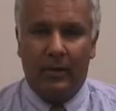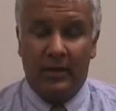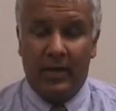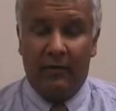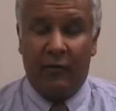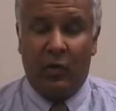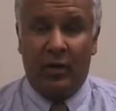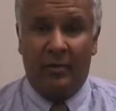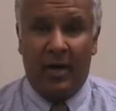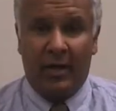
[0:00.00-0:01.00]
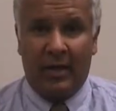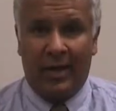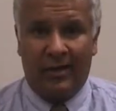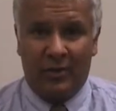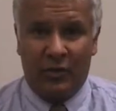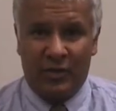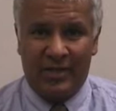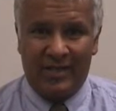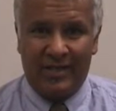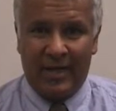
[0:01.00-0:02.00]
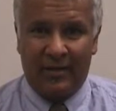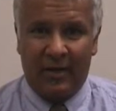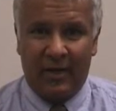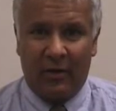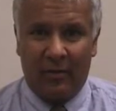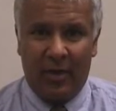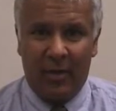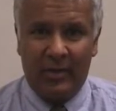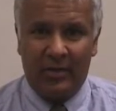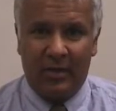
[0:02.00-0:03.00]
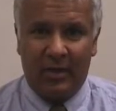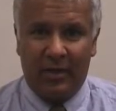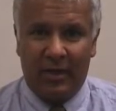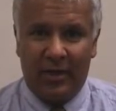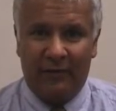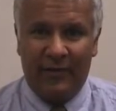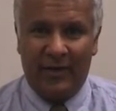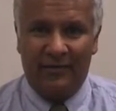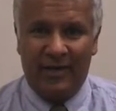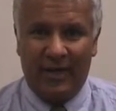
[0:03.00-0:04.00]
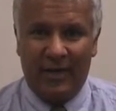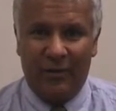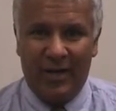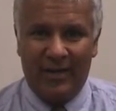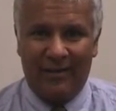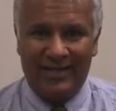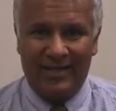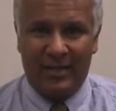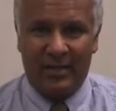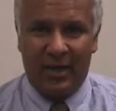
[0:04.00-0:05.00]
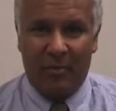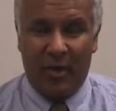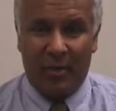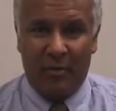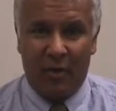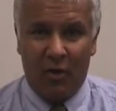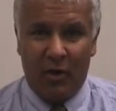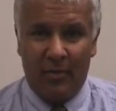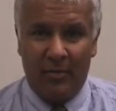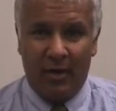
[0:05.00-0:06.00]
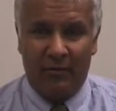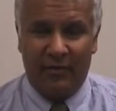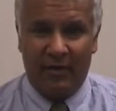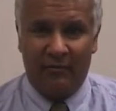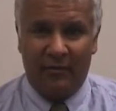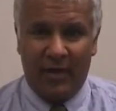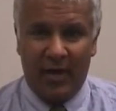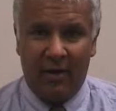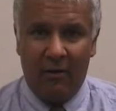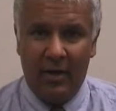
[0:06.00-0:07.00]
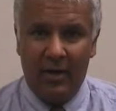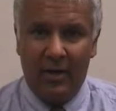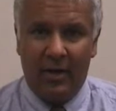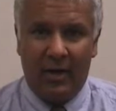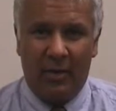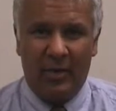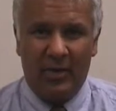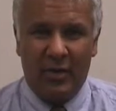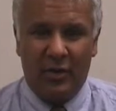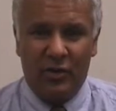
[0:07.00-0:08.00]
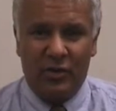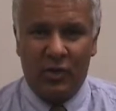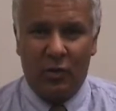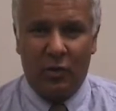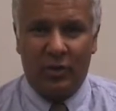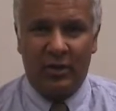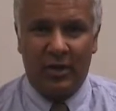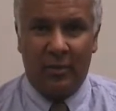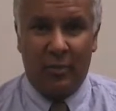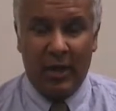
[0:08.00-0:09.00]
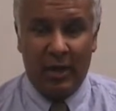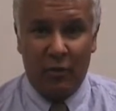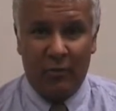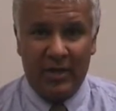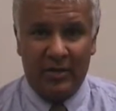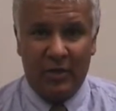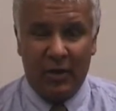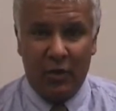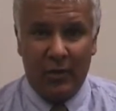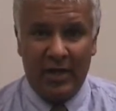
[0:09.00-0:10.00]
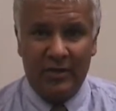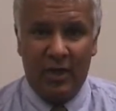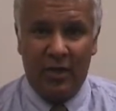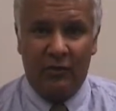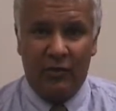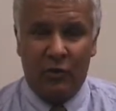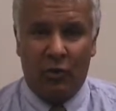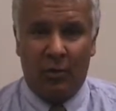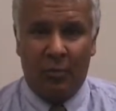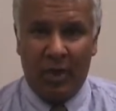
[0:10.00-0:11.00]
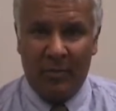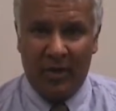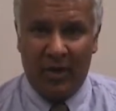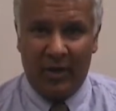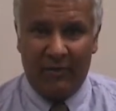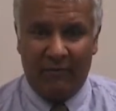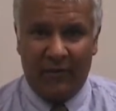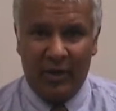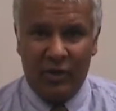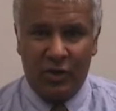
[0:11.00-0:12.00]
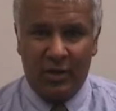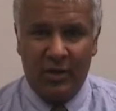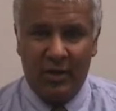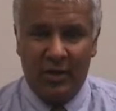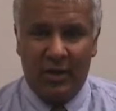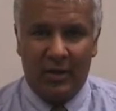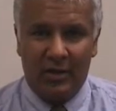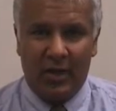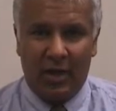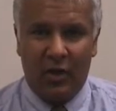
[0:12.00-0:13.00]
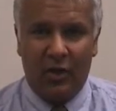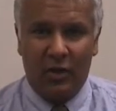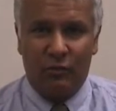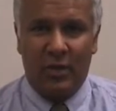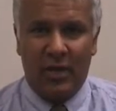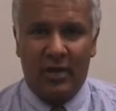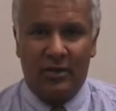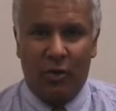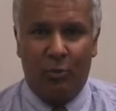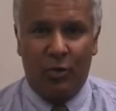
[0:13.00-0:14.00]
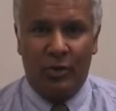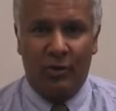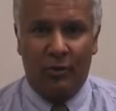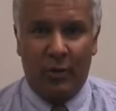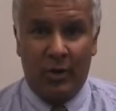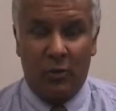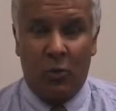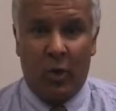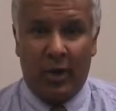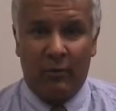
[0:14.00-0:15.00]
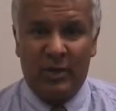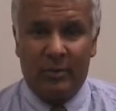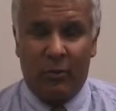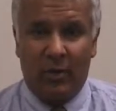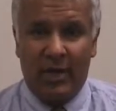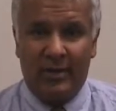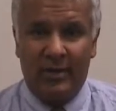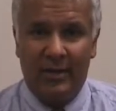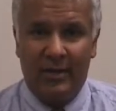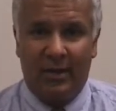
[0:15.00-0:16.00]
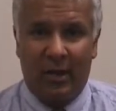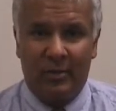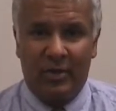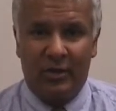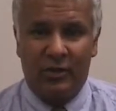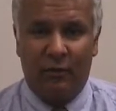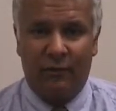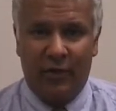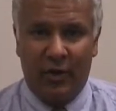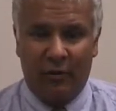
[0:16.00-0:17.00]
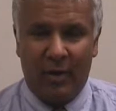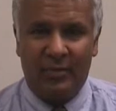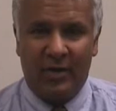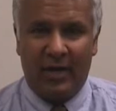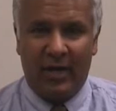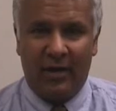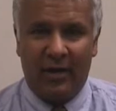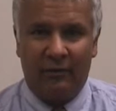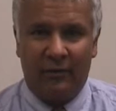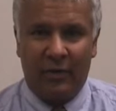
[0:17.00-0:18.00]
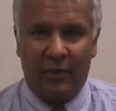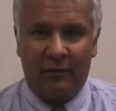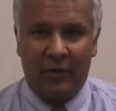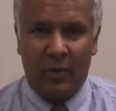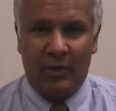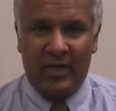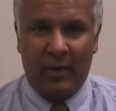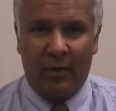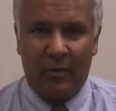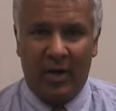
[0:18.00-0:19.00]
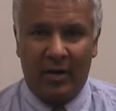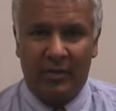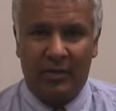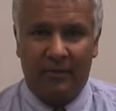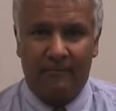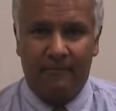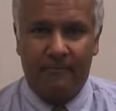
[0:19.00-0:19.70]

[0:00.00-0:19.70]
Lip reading: Indeed, if you look at the market characteristics out there at the moment, okay, the Fed have taken away their asset buying program for now, but you still got pretty low rates in the US, you've still got pretty benign inflation, and say earnings really are still pushing through at quite a reasonable rate. So there's still further upside out there for US equity markets.